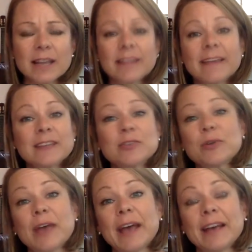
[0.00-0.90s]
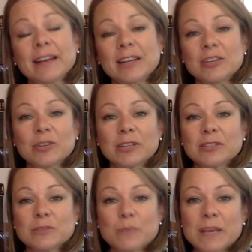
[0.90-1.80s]
that that's okay, and you can
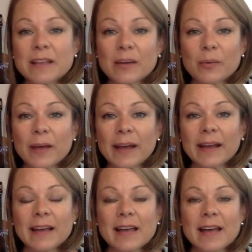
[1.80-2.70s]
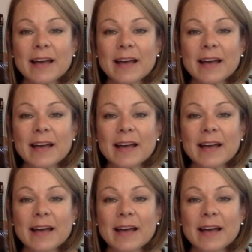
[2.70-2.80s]
just be that way